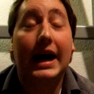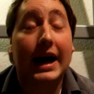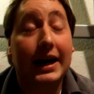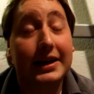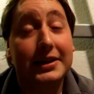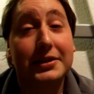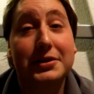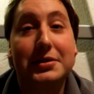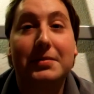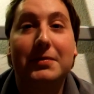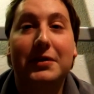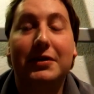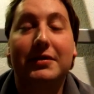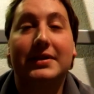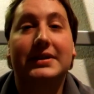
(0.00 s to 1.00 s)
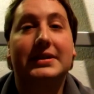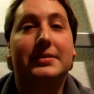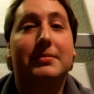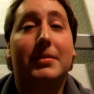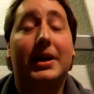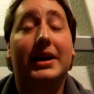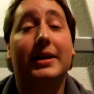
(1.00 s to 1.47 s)
Hi YouTube viewers,
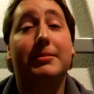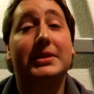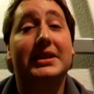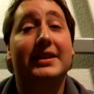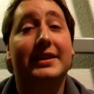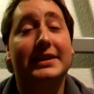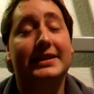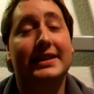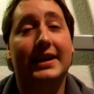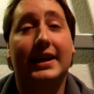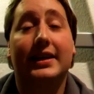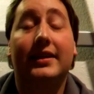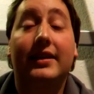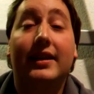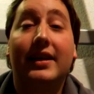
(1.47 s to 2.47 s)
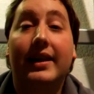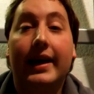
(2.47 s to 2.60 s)
my name is Christian